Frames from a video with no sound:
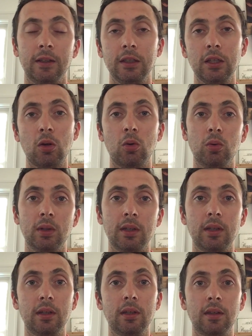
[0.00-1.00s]
you know,
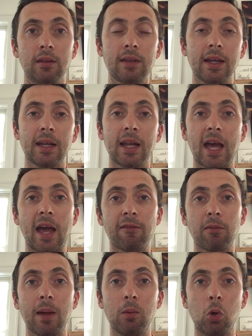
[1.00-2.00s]
in the second half of
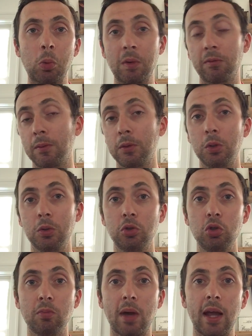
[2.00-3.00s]
my warm-up, if I'm doing
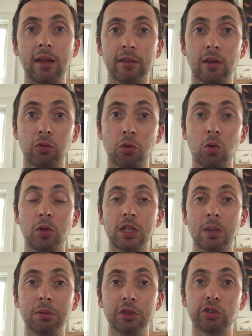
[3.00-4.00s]
2 miles, I'll throw in a
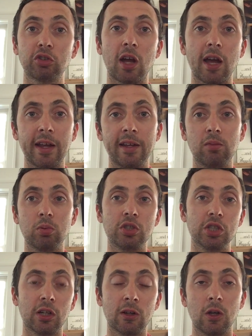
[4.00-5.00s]
couple of strides,
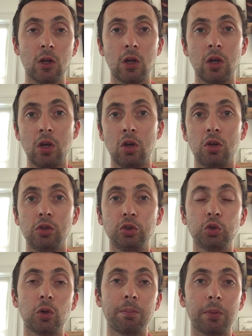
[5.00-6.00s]
which are
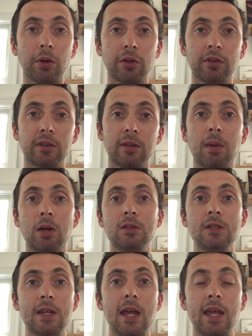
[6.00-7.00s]
short bursts, about
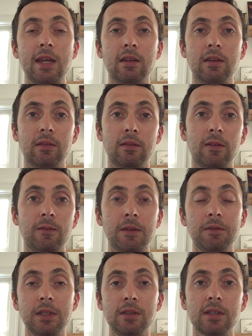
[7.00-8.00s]
10 to
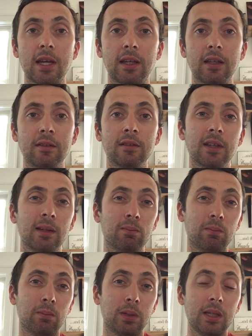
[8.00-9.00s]
15 seconds, at
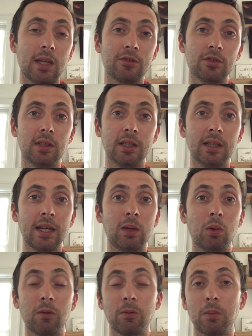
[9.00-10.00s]
potentially
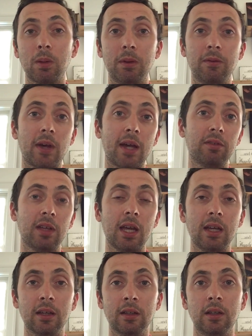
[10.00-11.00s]
anywhere from probably 5K
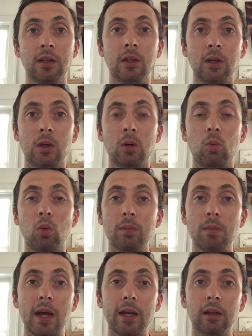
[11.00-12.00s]
to 1
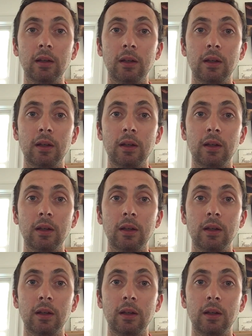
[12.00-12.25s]
mile